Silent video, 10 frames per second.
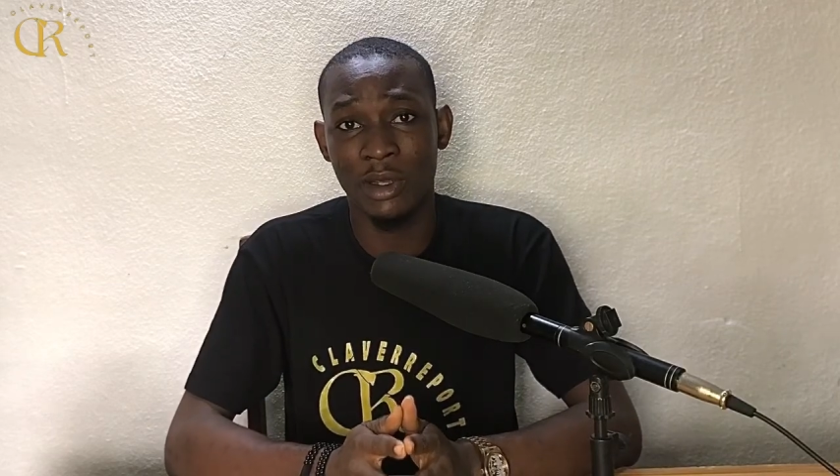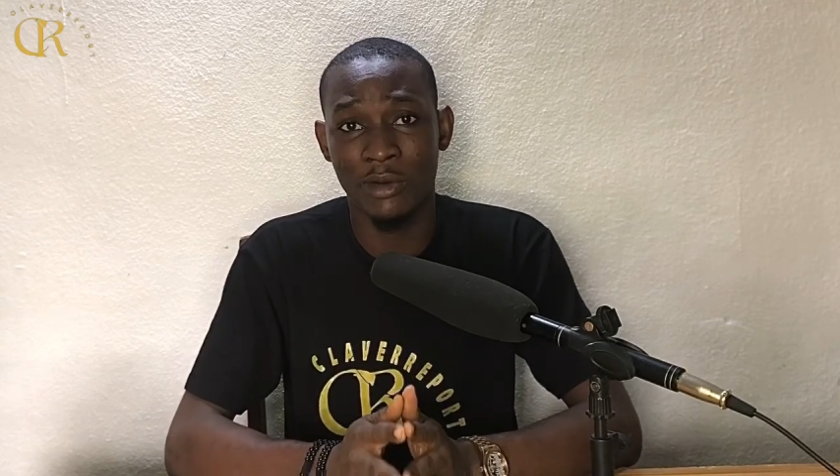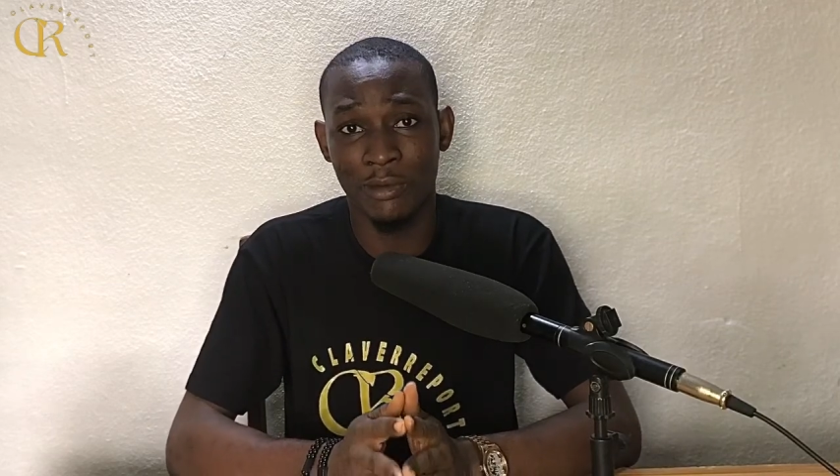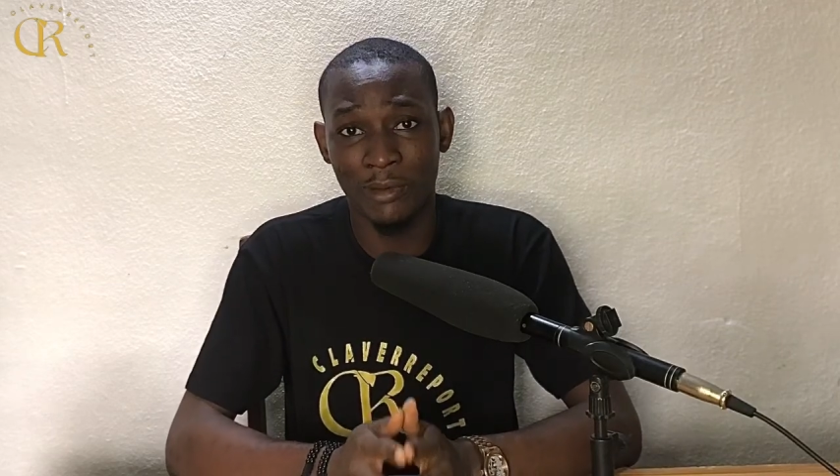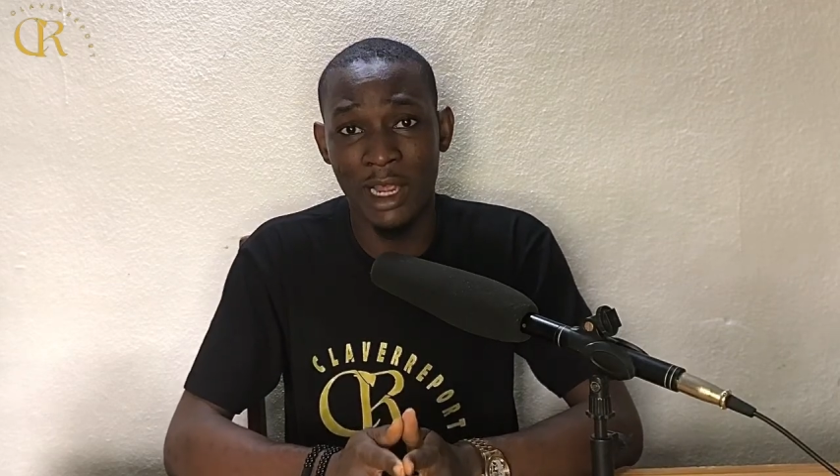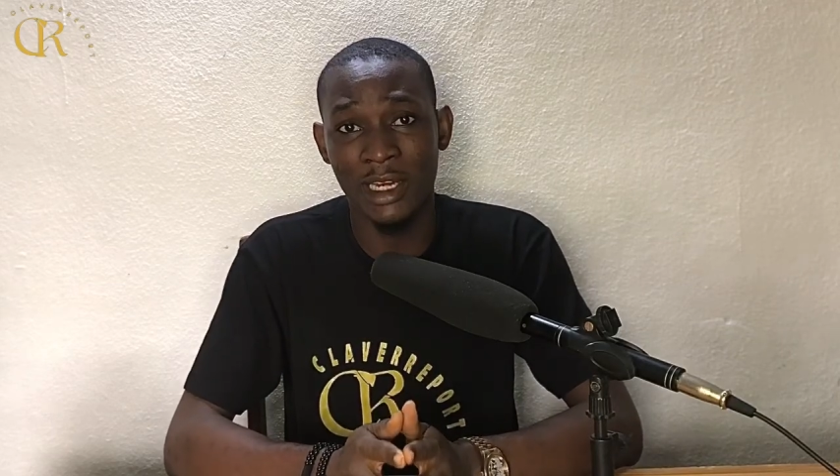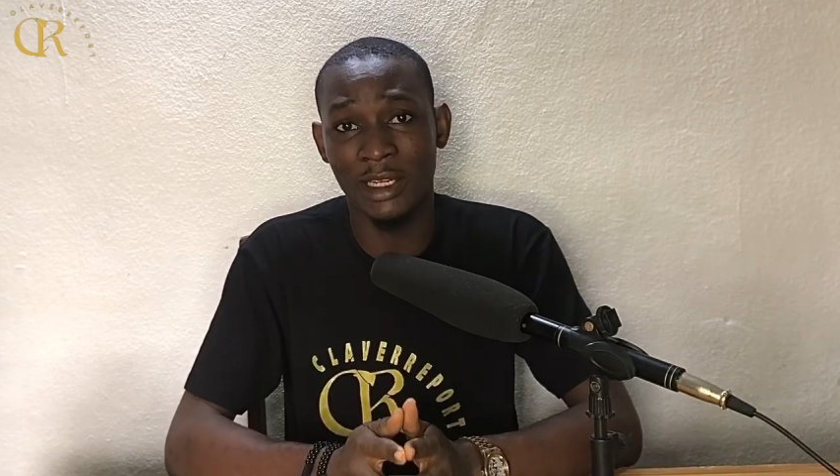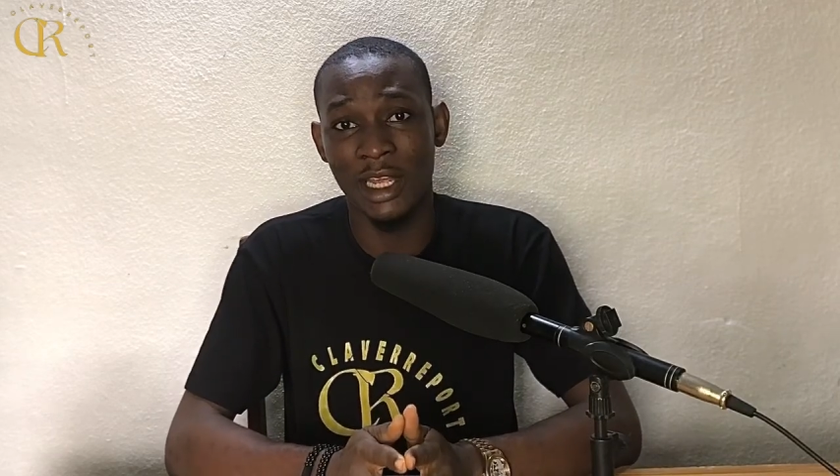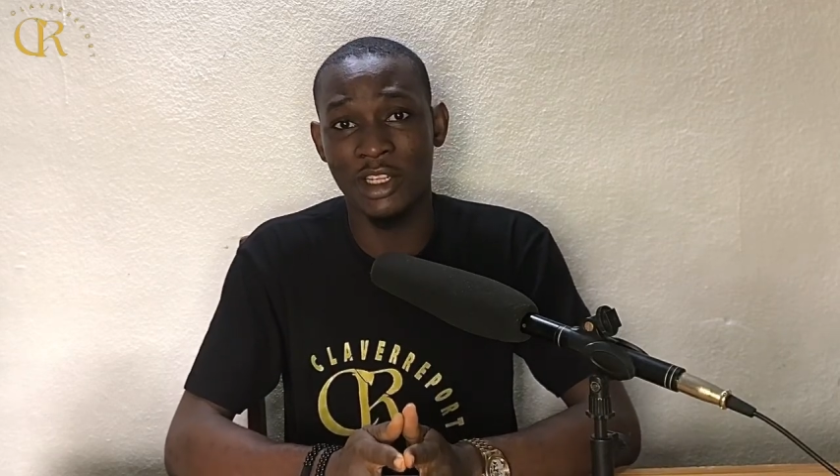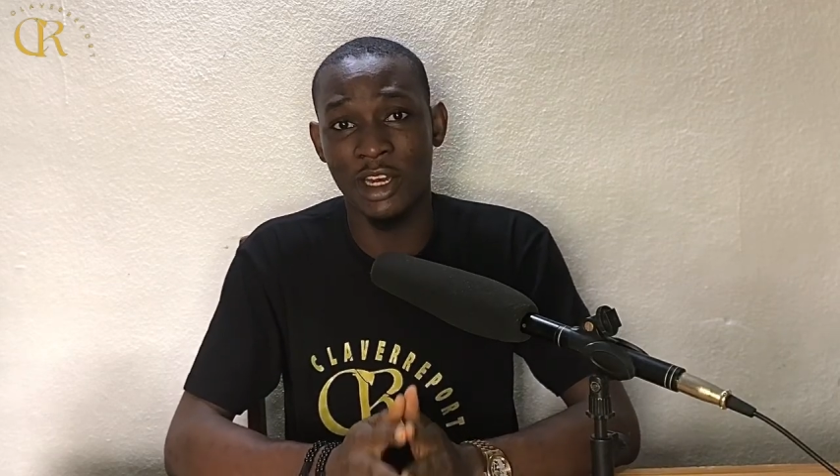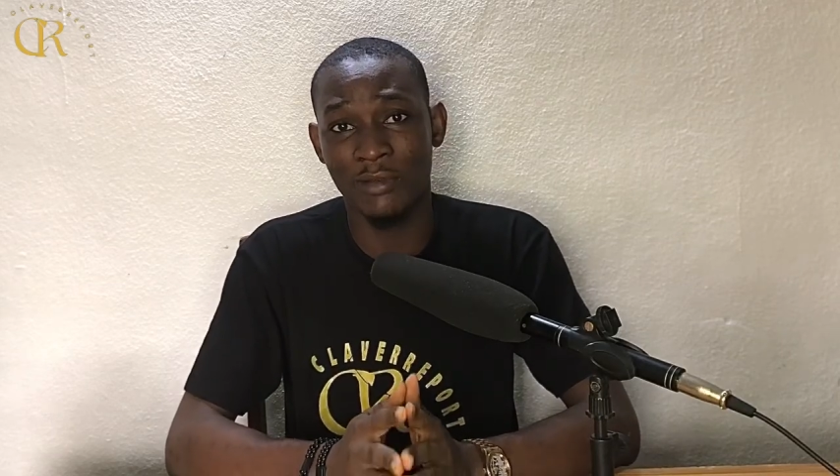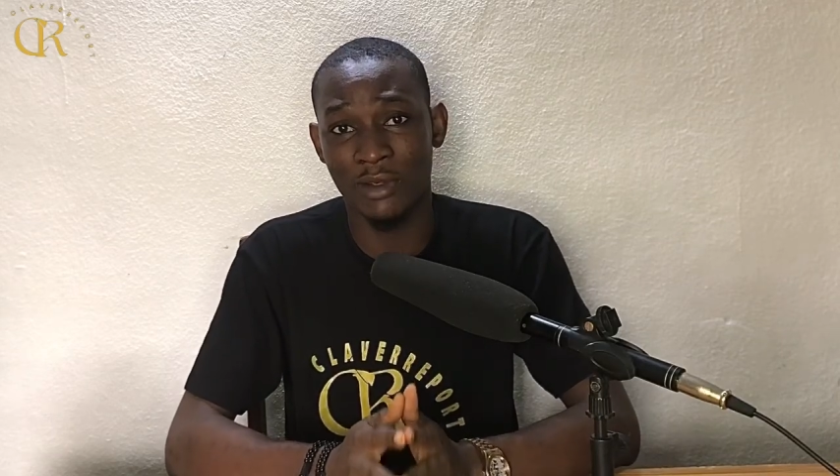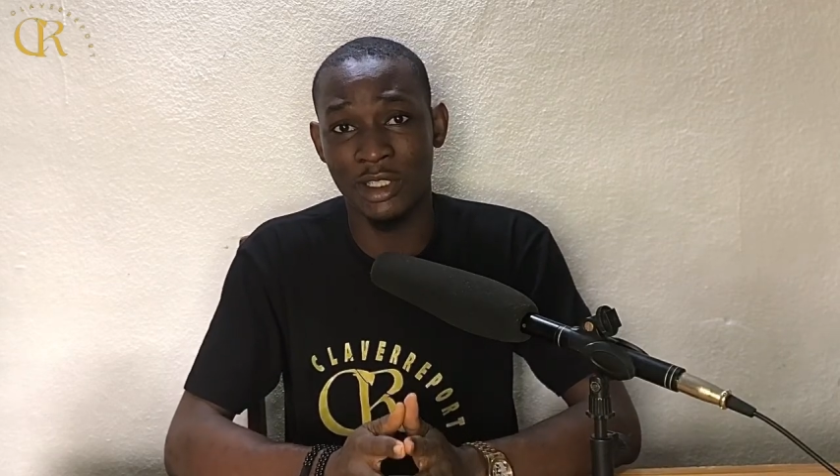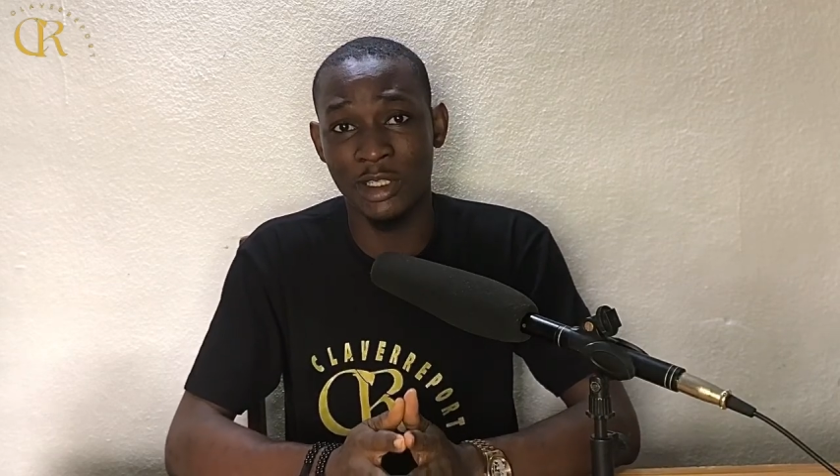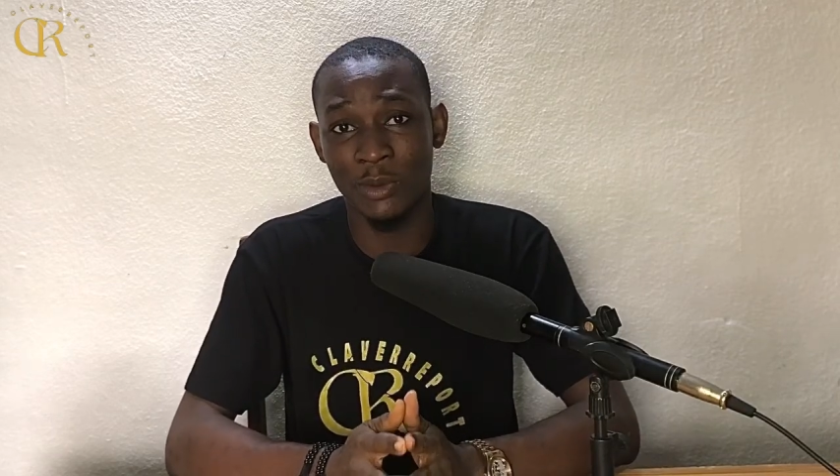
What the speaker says: from flying in Nigeria for 6